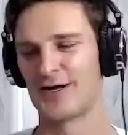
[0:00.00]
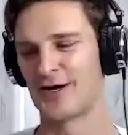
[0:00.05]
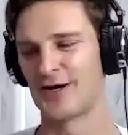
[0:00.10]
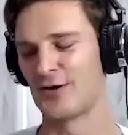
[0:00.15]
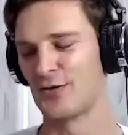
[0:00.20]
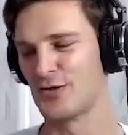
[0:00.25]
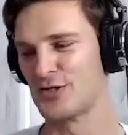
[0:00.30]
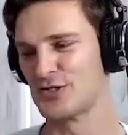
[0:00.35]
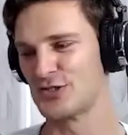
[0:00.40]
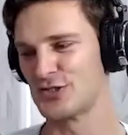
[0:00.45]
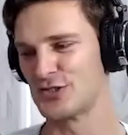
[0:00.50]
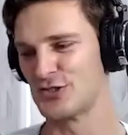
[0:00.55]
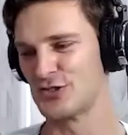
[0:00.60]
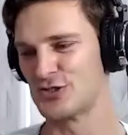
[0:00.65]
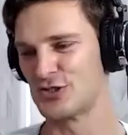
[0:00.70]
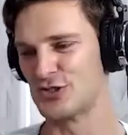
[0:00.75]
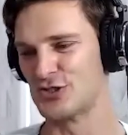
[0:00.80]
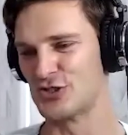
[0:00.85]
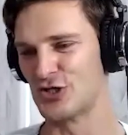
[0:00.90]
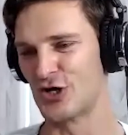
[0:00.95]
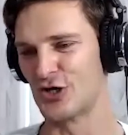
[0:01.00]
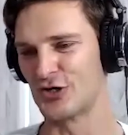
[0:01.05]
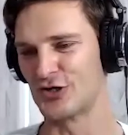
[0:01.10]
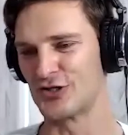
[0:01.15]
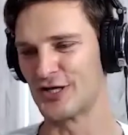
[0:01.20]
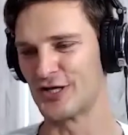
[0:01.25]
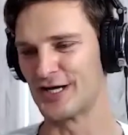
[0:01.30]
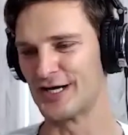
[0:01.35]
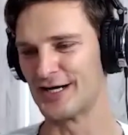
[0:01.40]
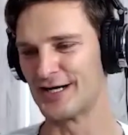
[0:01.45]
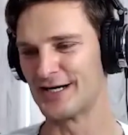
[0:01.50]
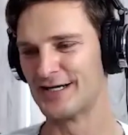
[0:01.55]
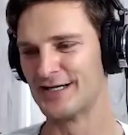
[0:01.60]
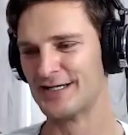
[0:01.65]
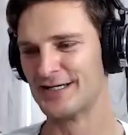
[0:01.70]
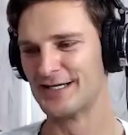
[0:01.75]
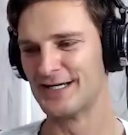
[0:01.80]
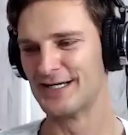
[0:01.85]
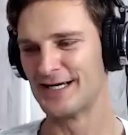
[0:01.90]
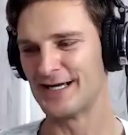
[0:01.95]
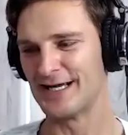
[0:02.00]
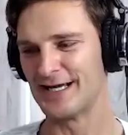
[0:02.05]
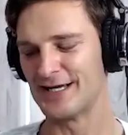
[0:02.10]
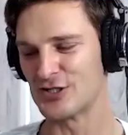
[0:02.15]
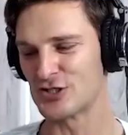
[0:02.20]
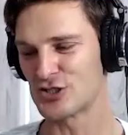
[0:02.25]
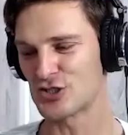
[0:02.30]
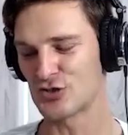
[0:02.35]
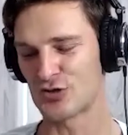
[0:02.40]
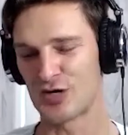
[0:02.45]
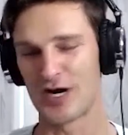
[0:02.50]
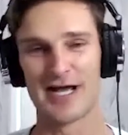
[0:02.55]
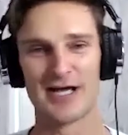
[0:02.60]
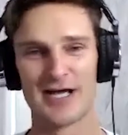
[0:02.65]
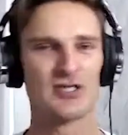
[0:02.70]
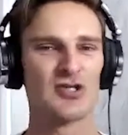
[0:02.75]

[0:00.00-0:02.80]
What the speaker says: always used to joke that in Australia,